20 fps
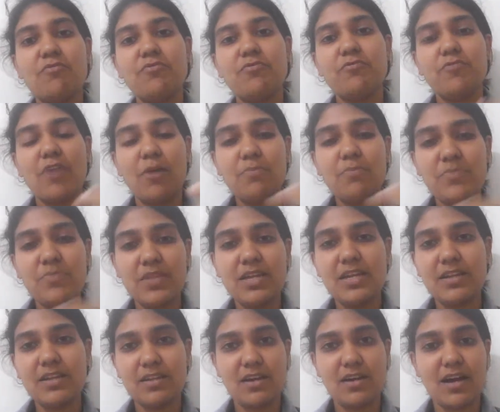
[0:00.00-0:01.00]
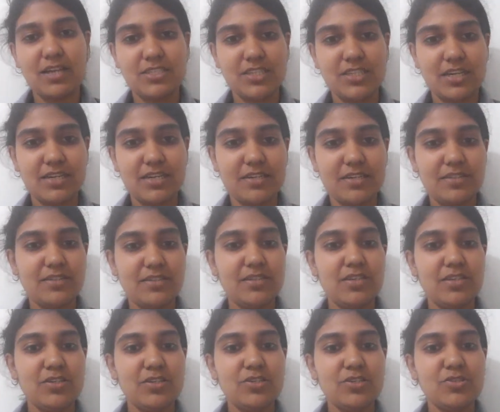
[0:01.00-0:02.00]
from the acharya.
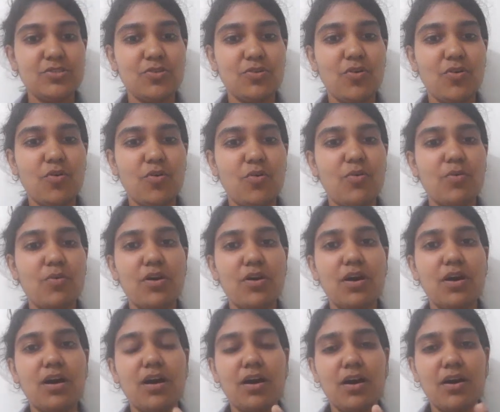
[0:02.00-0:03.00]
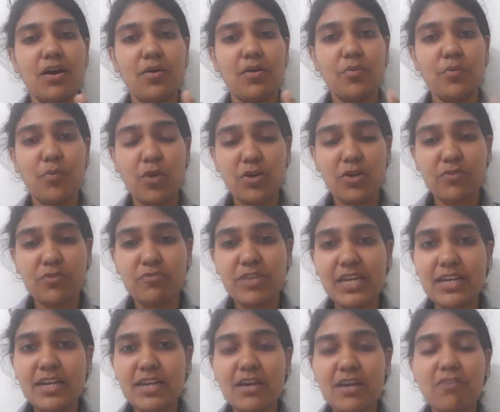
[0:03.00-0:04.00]
So what
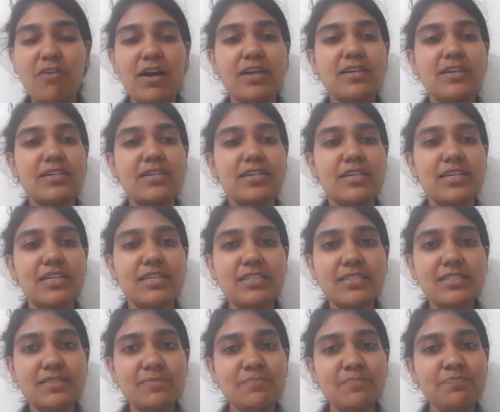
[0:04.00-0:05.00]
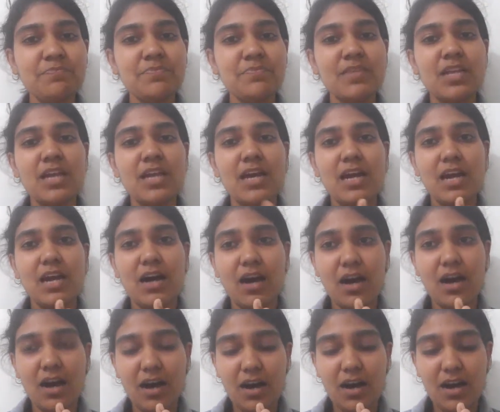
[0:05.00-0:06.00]
we require is
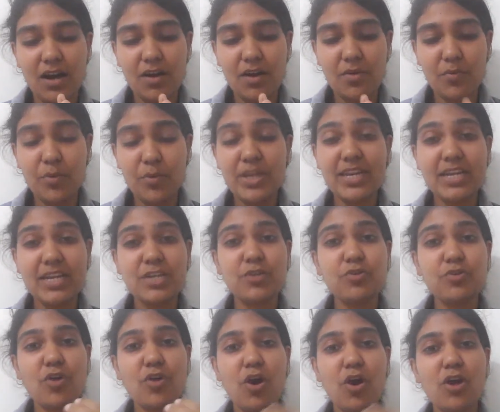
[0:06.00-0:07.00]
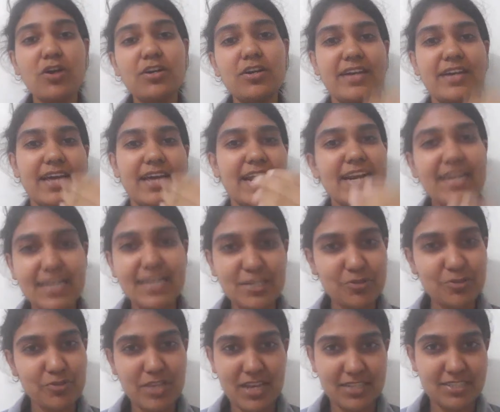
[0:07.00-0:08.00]
we need to talk directly to
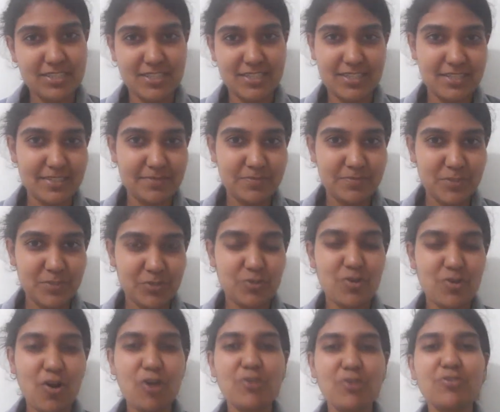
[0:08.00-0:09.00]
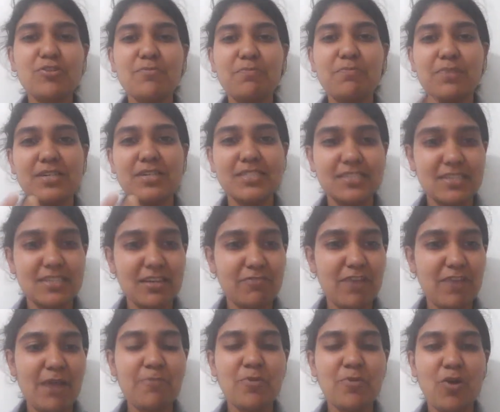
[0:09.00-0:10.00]
the acharya. You talk to the person. If
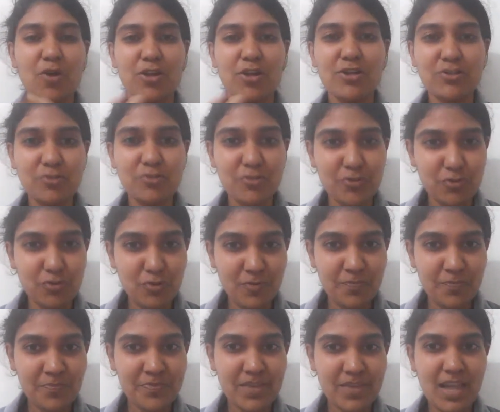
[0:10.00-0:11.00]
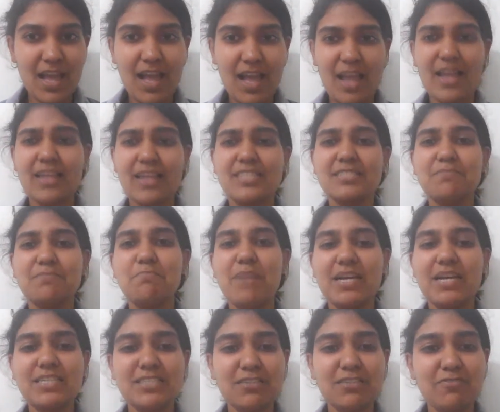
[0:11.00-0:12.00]
I'm talking to you, it's
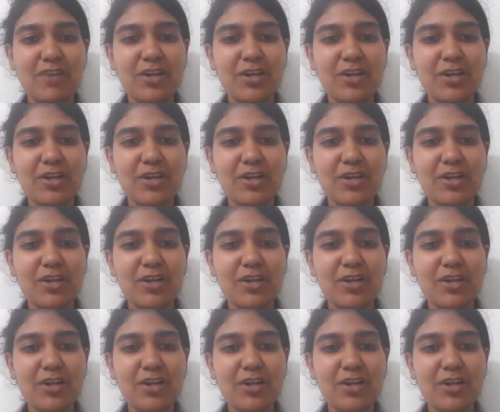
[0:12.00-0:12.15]
best if I